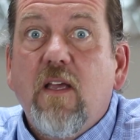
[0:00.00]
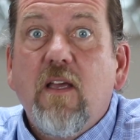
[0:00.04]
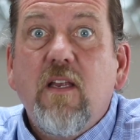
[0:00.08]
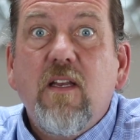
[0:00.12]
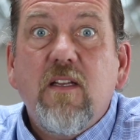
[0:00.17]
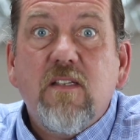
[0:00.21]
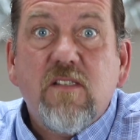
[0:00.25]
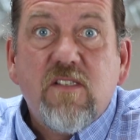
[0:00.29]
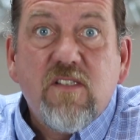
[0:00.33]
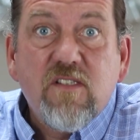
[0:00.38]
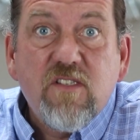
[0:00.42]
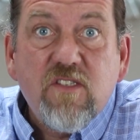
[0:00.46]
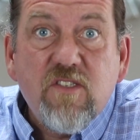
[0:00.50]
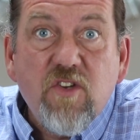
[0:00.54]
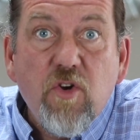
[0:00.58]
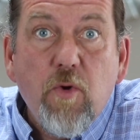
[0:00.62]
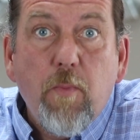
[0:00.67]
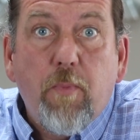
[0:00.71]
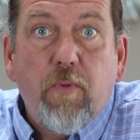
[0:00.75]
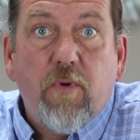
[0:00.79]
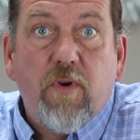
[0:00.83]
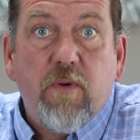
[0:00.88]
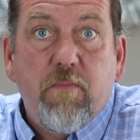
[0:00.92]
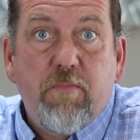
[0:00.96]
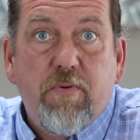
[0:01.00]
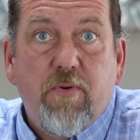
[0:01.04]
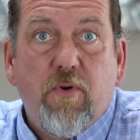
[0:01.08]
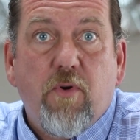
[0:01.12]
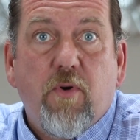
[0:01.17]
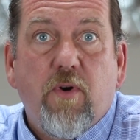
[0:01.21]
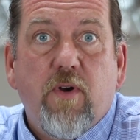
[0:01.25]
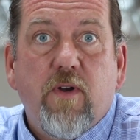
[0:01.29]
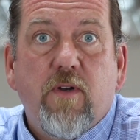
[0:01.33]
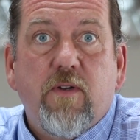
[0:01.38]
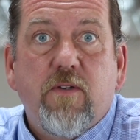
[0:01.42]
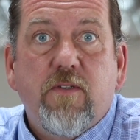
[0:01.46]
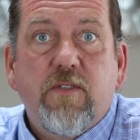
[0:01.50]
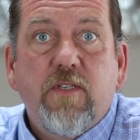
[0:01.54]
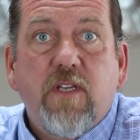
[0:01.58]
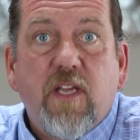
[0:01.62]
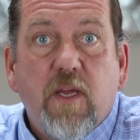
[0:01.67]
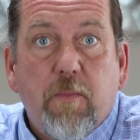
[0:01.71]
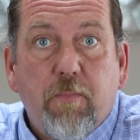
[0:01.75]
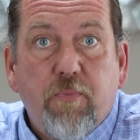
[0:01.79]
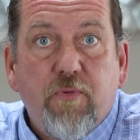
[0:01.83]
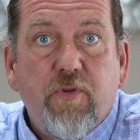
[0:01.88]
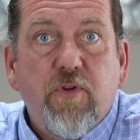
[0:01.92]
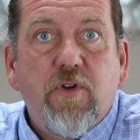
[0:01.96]
It is super important to
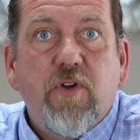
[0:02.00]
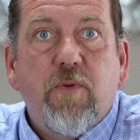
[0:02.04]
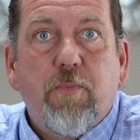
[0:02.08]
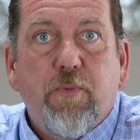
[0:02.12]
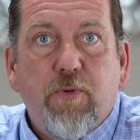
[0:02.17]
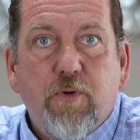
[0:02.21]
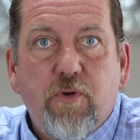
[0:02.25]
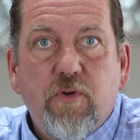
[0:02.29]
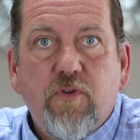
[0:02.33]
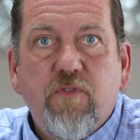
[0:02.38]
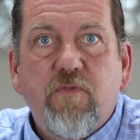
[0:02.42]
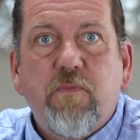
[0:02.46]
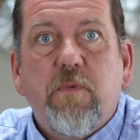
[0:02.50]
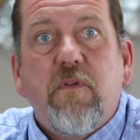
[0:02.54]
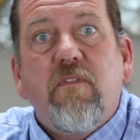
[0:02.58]
get pre-approved